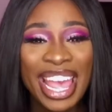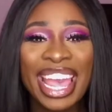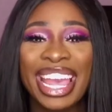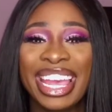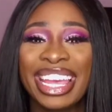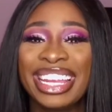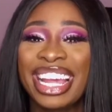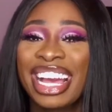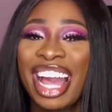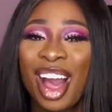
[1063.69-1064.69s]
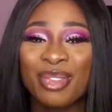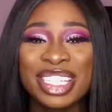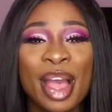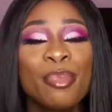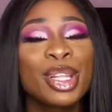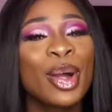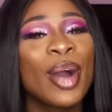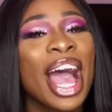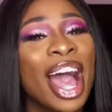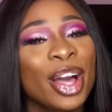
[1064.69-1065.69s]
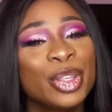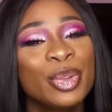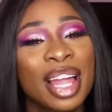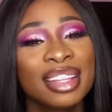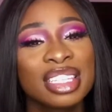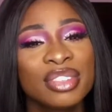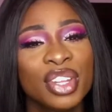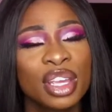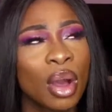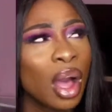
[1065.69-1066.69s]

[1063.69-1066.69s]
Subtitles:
and comment down below how you like this video.